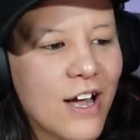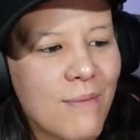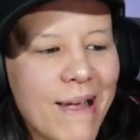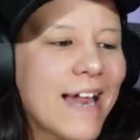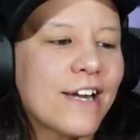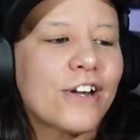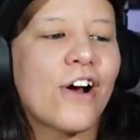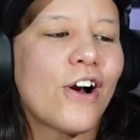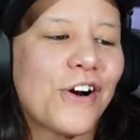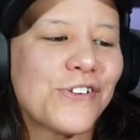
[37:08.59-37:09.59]
abandoned
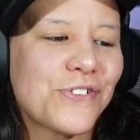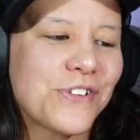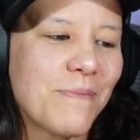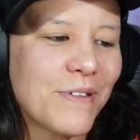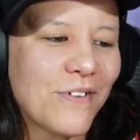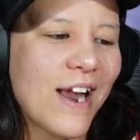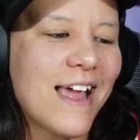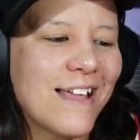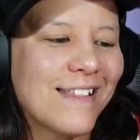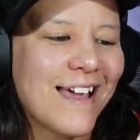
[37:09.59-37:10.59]
cars or something, right?